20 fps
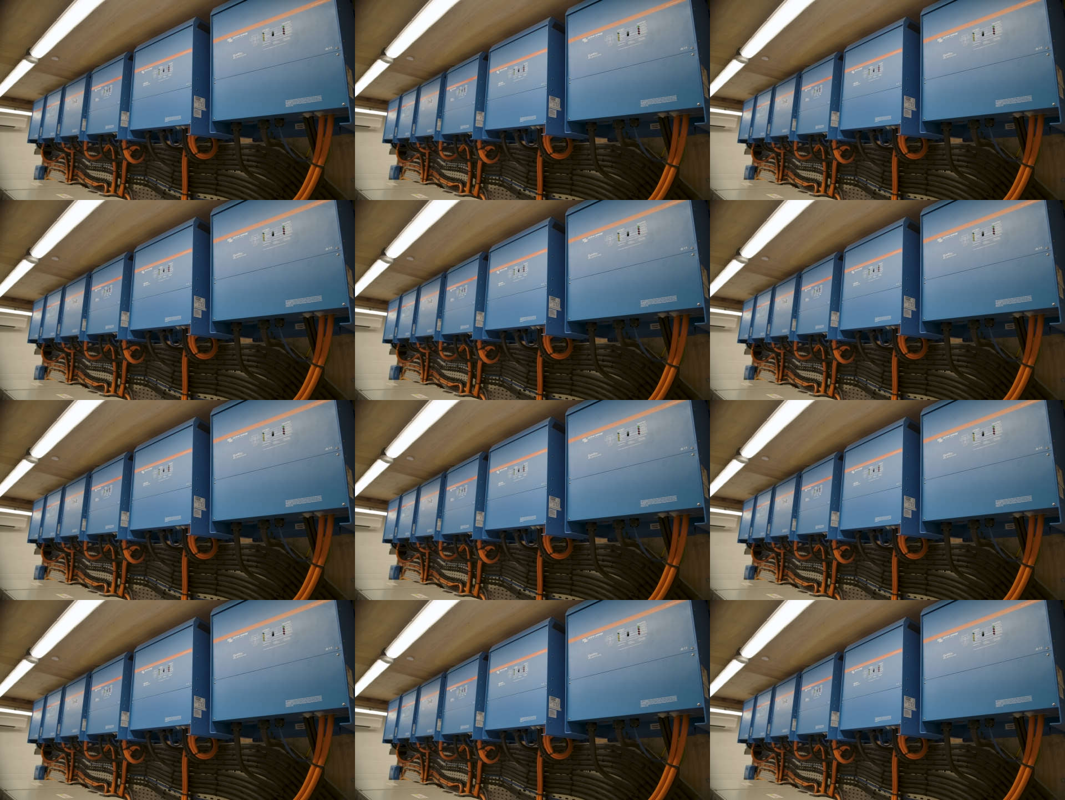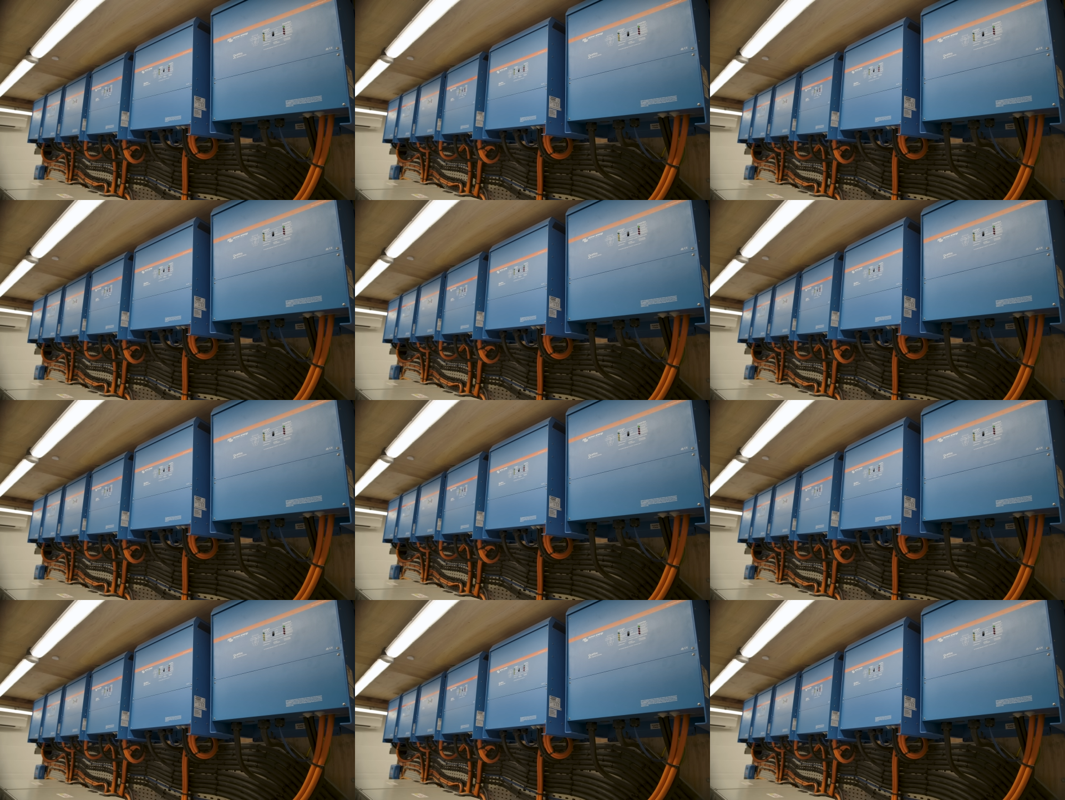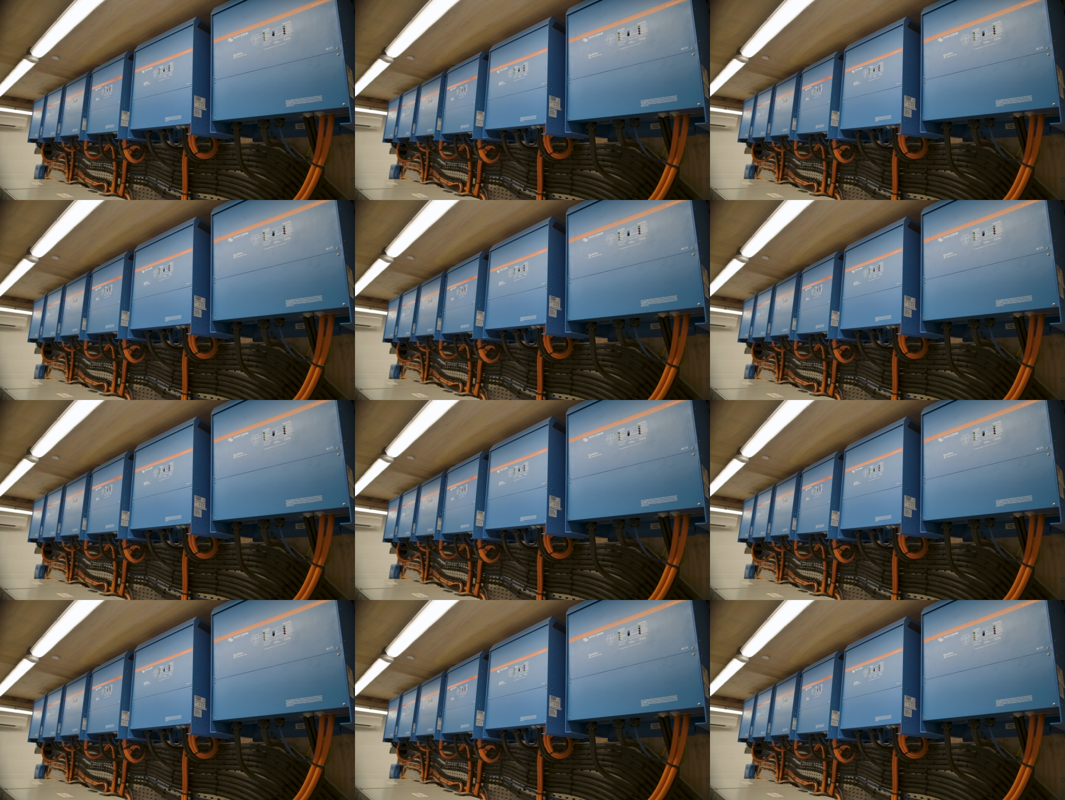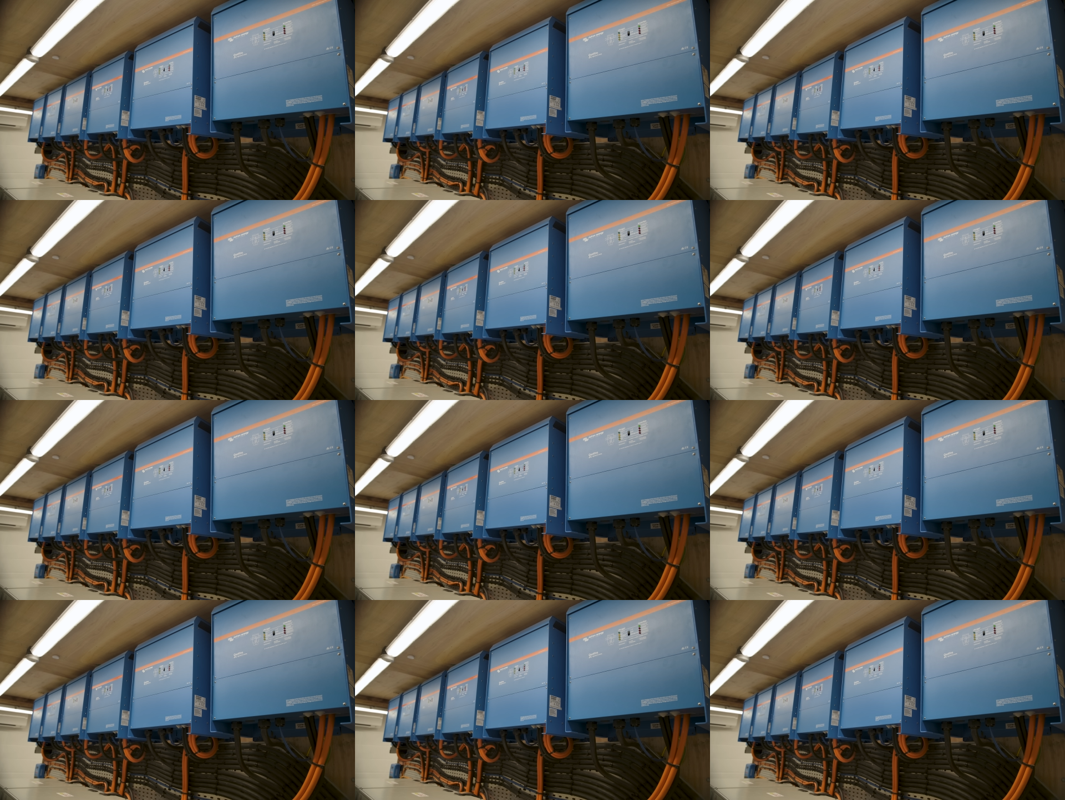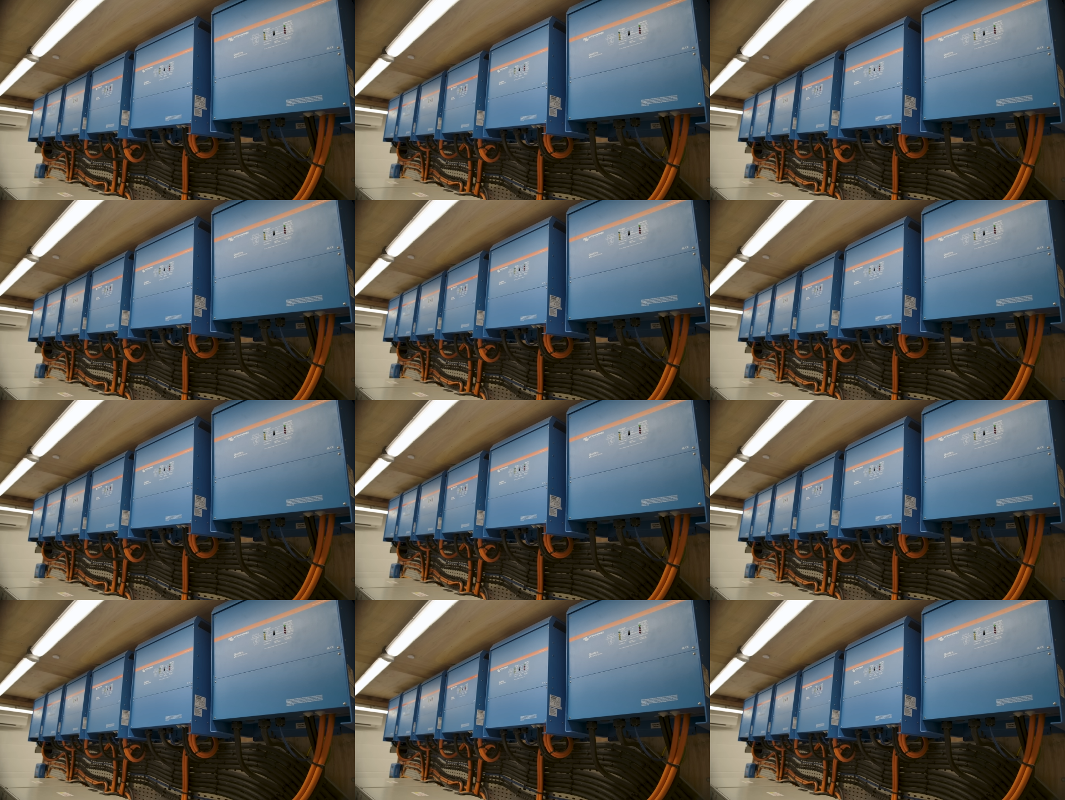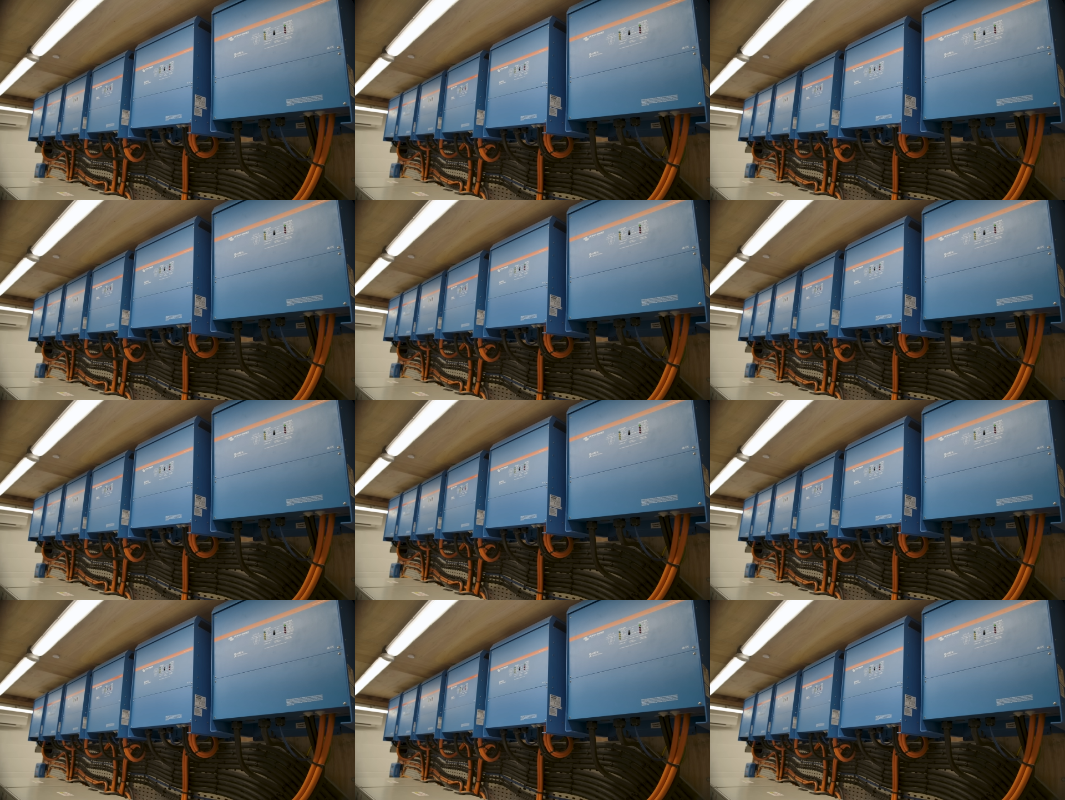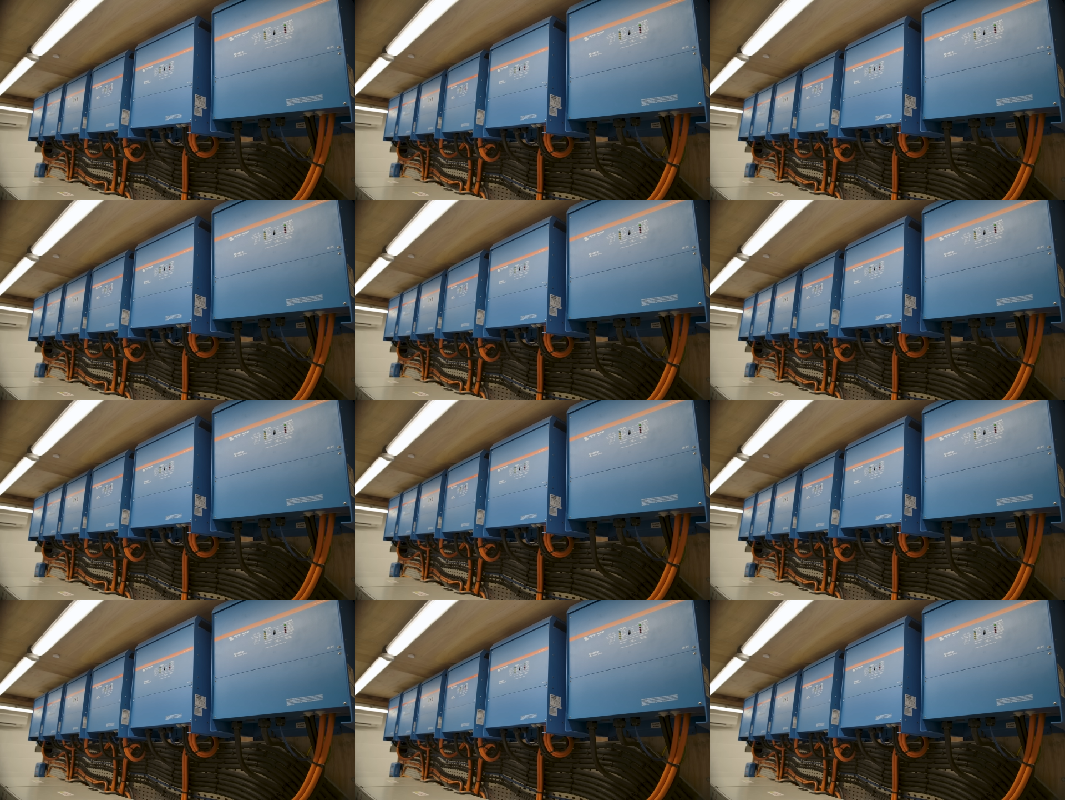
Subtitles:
(no speaker visible)